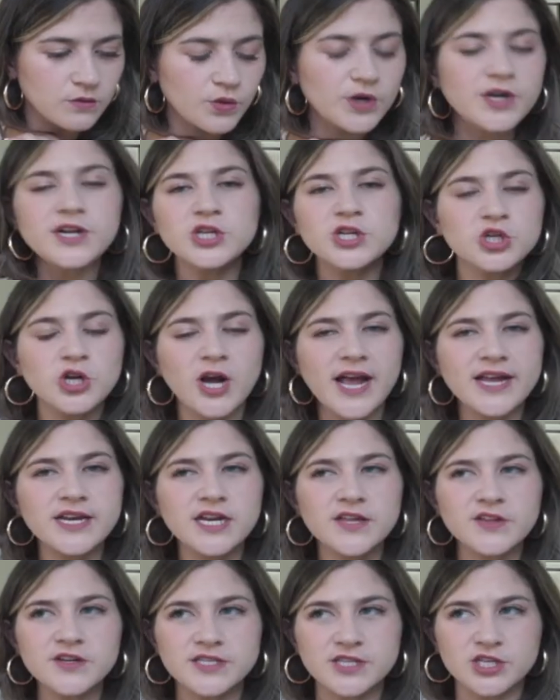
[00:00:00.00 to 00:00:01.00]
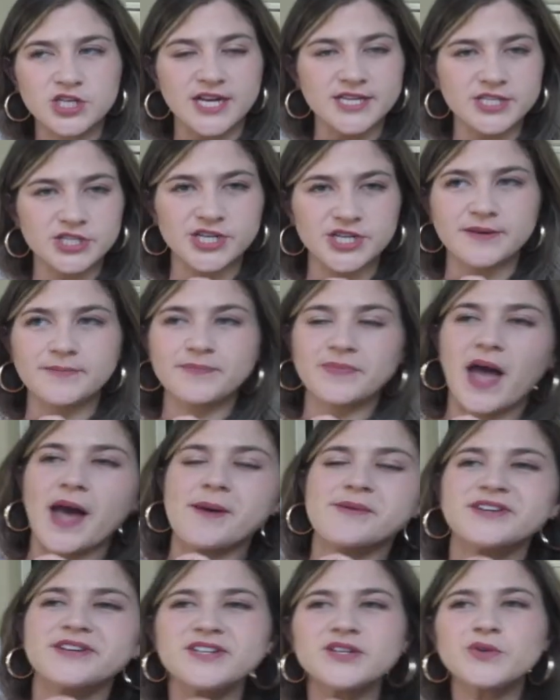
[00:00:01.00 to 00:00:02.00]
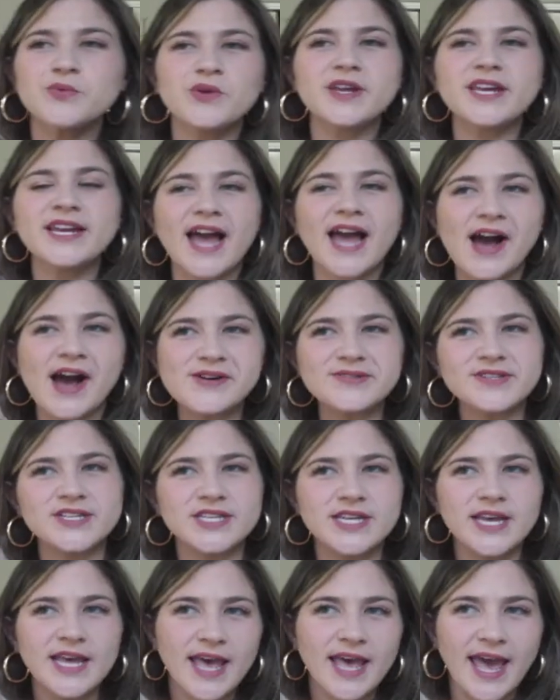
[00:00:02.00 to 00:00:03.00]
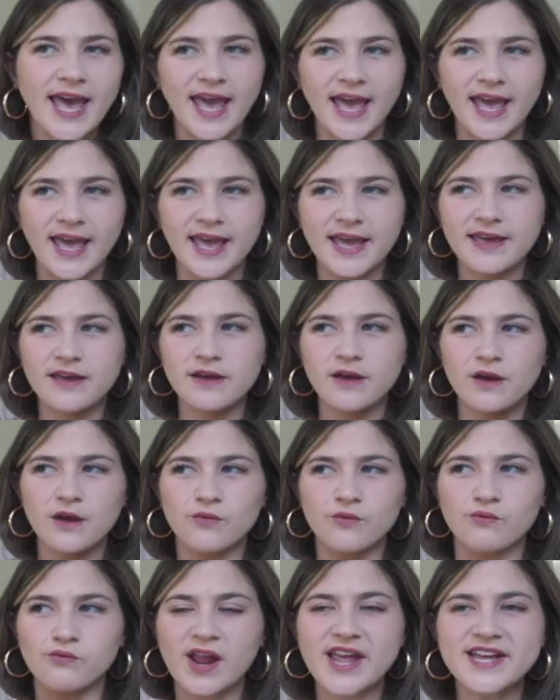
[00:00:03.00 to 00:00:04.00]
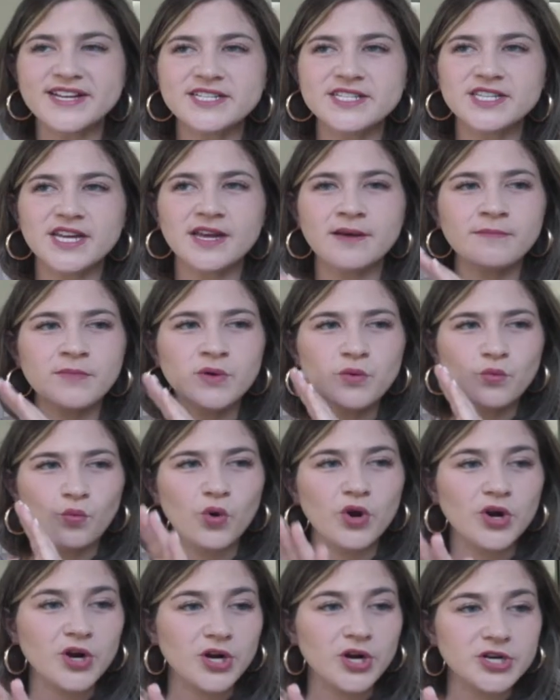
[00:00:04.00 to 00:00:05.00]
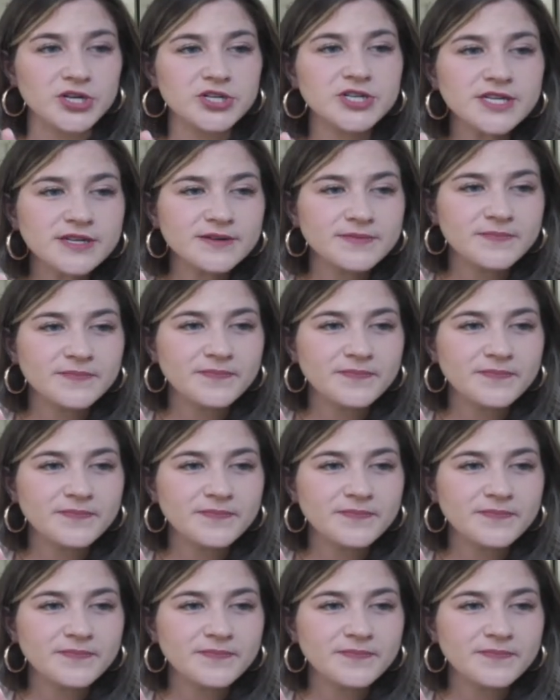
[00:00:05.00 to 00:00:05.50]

We're going to try another suggestion. I'm going to read out a random word.